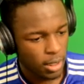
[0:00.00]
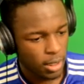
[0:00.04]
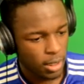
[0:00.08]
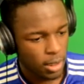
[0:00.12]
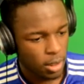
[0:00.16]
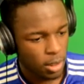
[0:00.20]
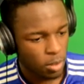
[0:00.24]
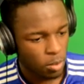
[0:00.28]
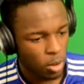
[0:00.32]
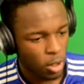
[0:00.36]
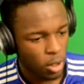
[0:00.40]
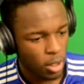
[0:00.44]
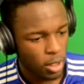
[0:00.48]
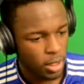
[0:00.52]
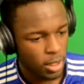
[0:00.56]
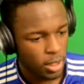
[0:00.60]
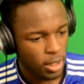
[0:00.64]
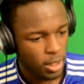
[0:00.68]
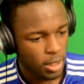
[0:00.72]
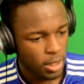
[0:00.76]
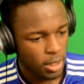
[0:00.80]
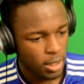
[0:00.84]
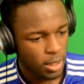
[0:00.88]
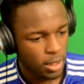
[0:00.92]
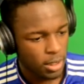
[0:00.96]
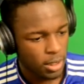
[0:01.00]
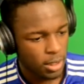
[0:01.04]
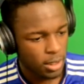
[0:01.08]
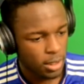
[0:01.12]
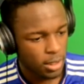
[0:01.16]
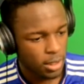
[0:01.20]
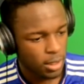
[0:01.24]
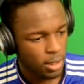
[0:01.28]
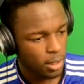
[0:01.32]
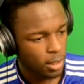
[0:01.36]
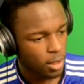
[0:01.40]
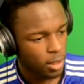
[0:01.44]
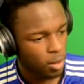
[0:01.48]
Come on.
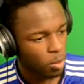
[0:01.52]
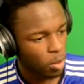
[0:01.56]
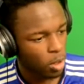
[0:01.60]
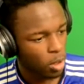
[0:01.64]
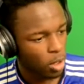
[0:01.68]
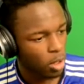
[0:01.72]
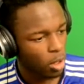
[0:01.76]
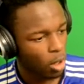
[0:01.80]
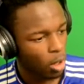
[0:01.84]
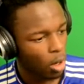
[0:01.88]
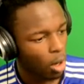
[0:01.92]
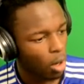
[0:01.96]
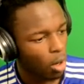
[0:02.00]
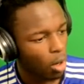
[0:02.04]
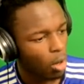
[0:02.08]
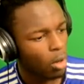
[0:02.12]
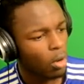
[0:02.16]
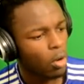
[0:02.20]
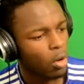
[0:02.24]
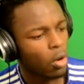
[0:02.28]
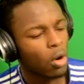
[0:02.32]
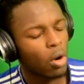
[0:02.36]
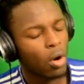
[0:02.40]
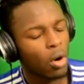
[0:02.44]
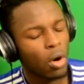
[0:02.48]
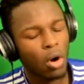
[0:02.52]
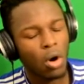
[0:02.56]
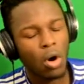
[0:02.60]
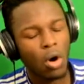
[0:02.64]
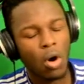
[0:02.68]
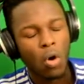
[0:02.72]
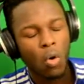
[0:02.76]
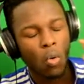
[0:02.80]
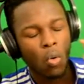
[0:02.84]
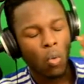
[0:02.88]
Come on. Oh,